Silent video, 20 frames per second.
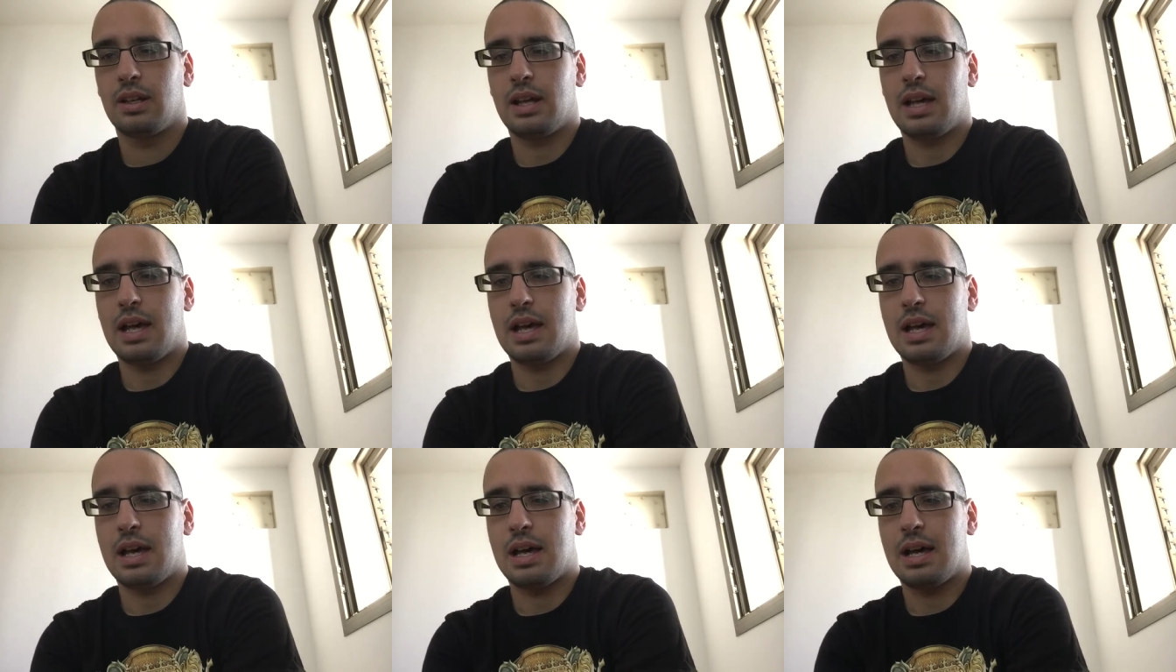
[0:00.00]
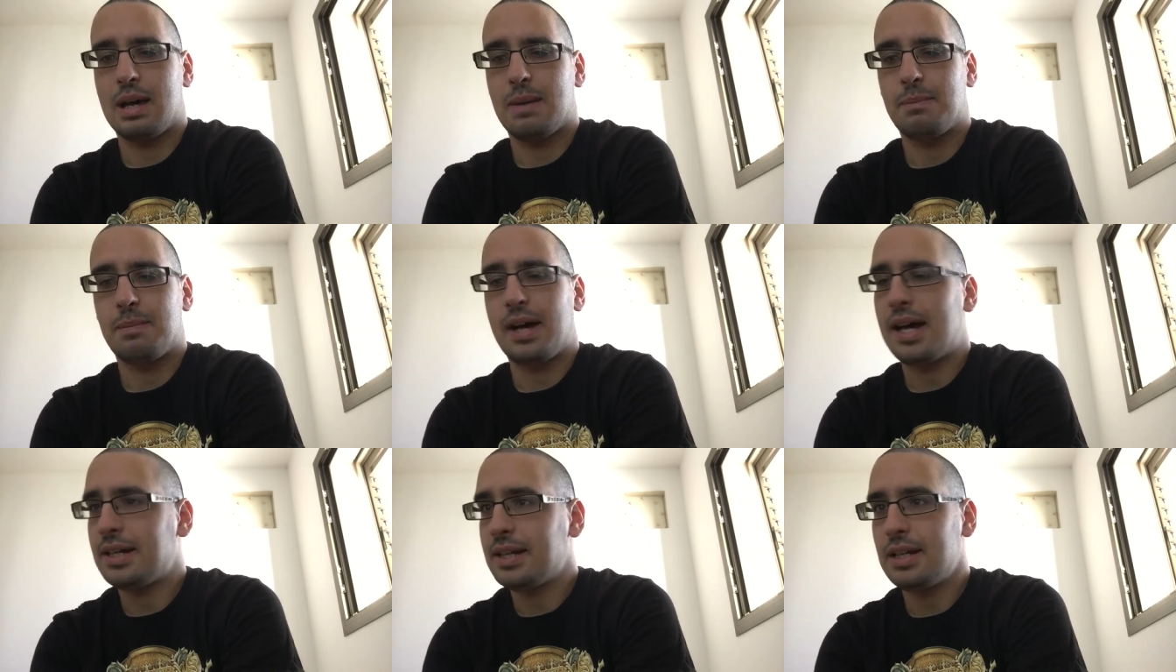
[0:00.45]
Um,
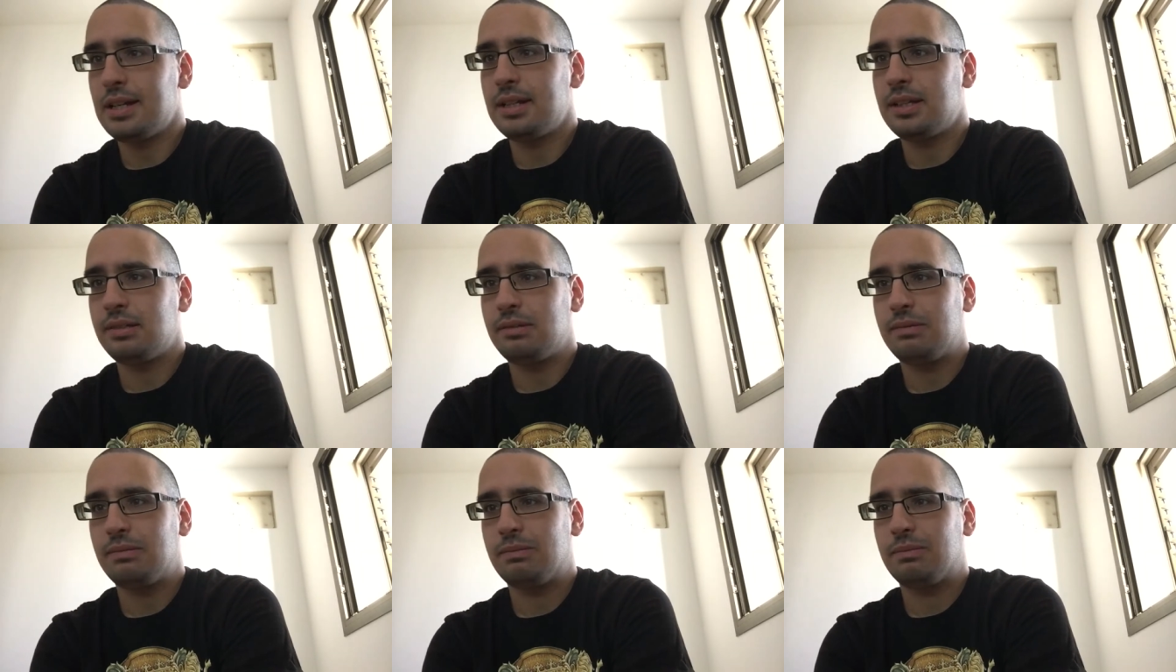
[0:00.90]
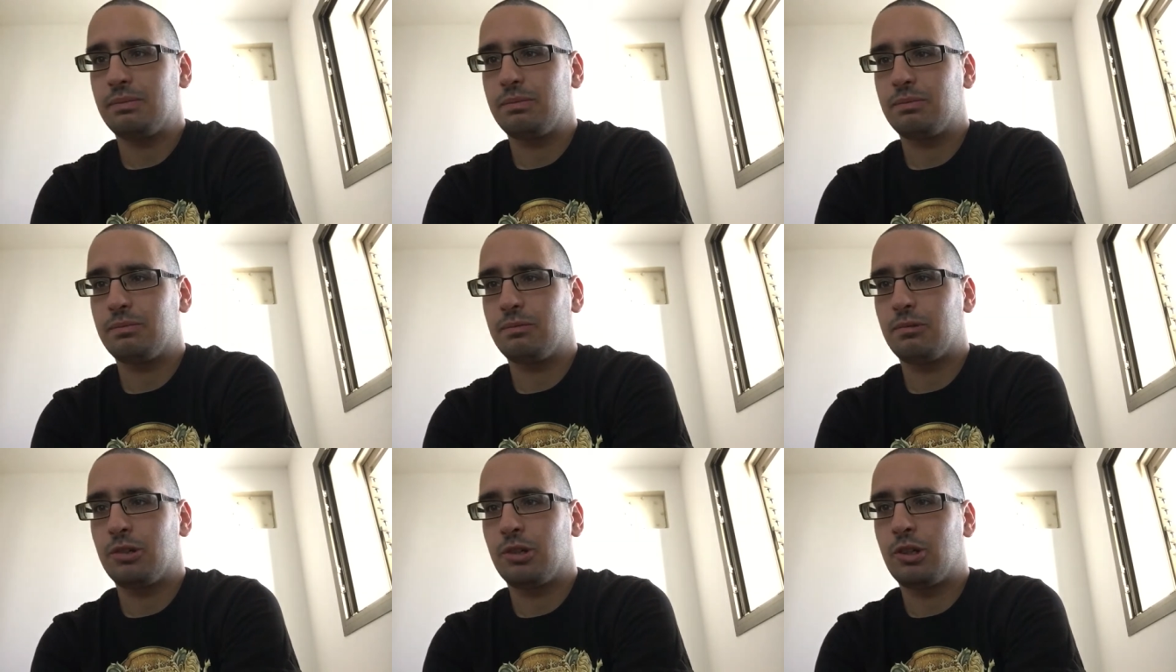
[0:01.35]
another
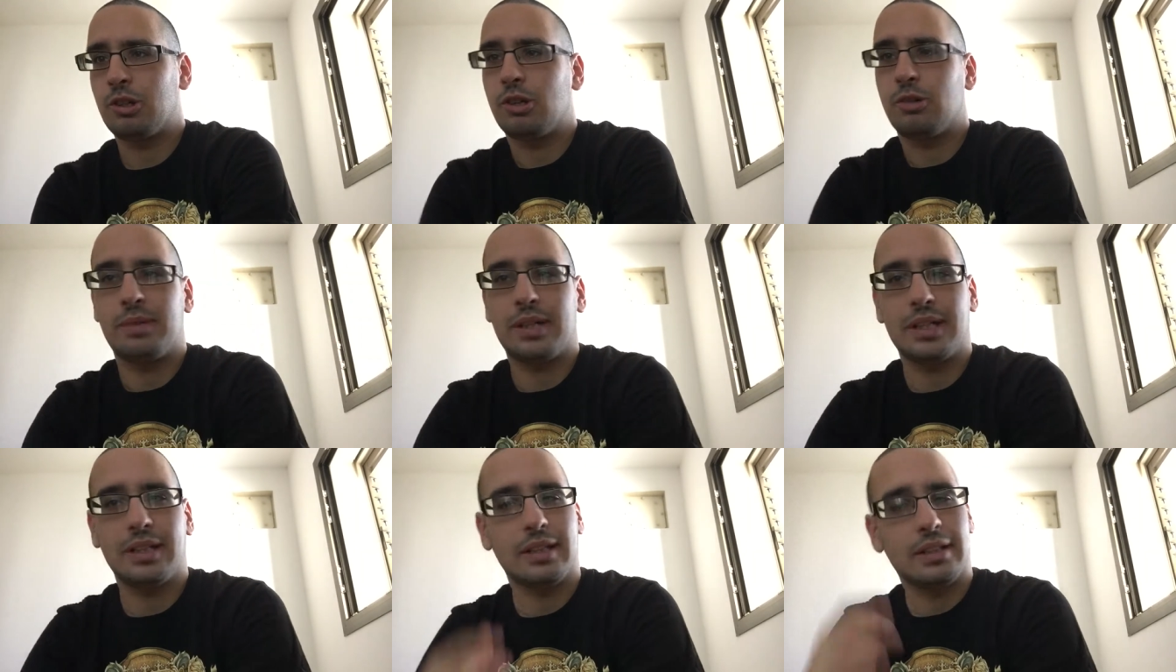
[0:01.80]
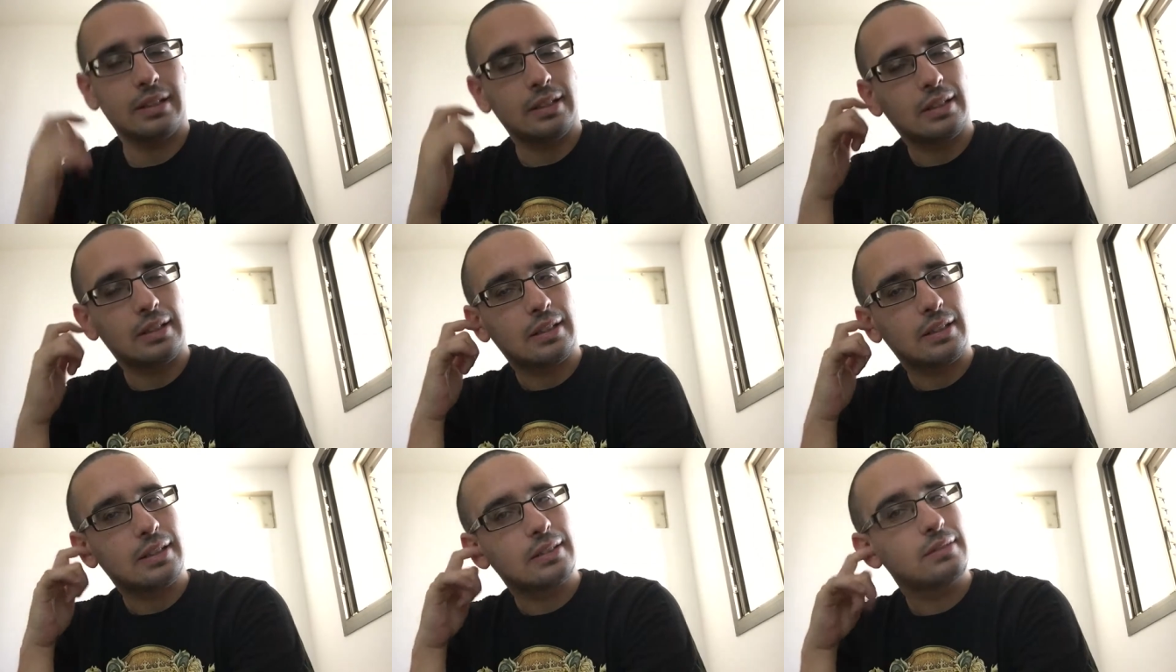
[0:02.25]

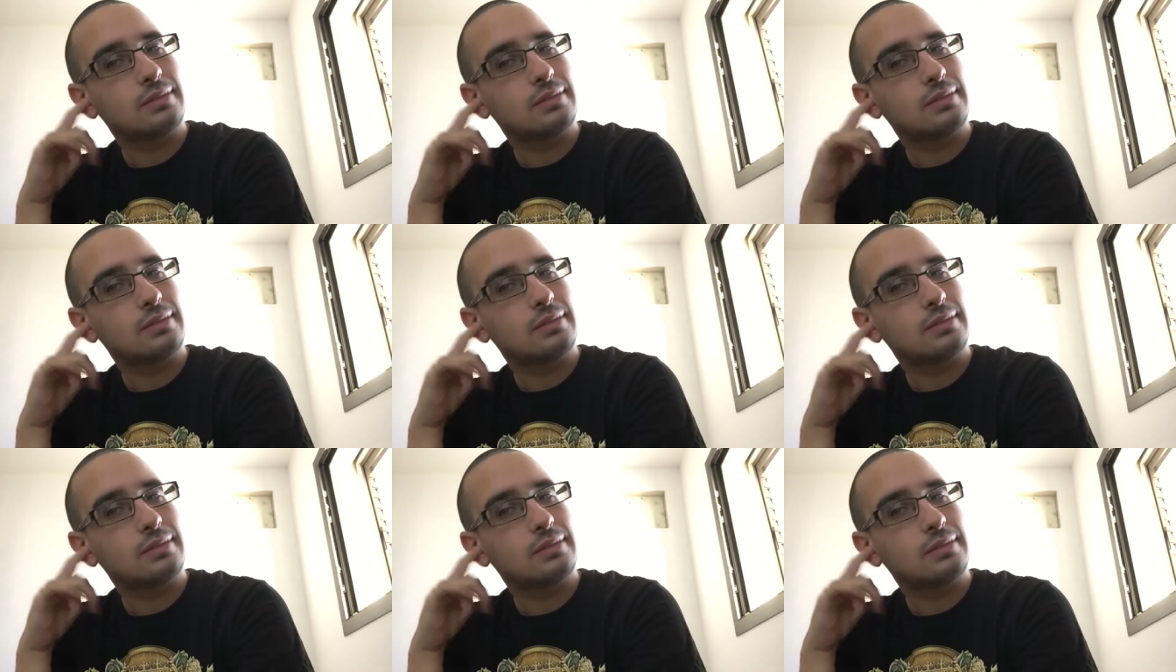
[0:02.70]
globally